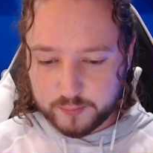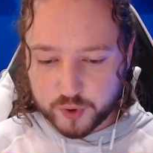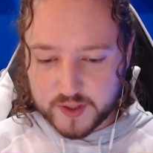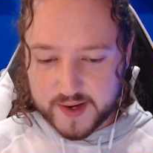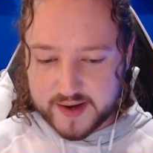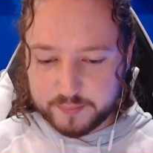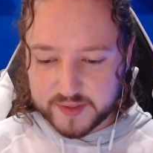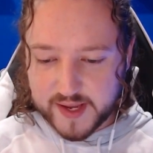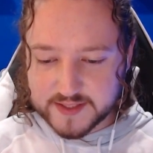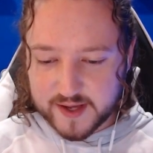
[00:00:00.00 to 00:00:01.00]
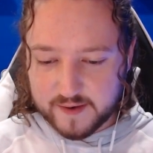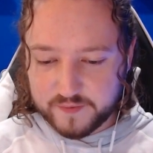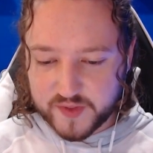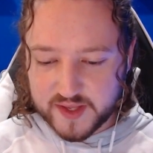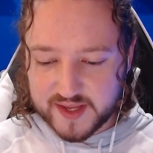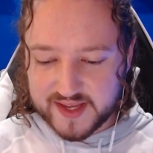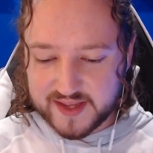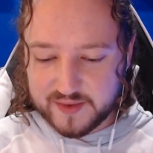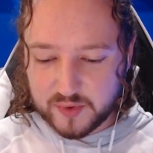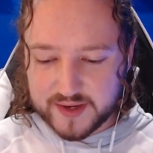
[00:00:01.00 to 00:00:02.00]
Put it in in place of
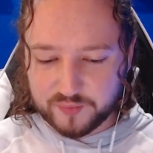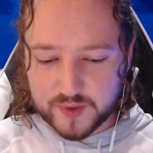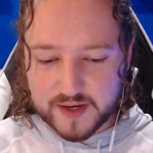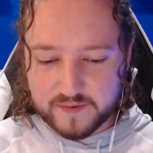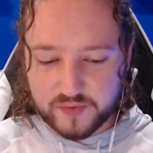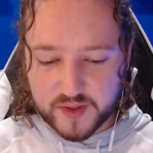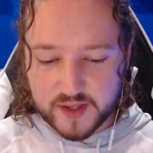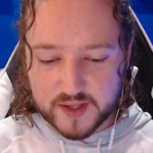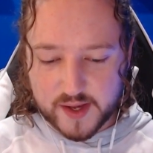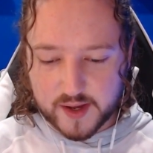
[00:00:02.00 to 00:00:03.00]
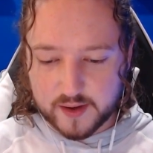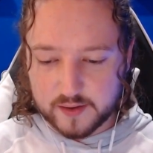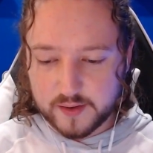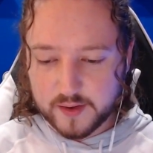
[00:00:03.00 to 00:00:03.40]
the, we'll get rid of the, uh,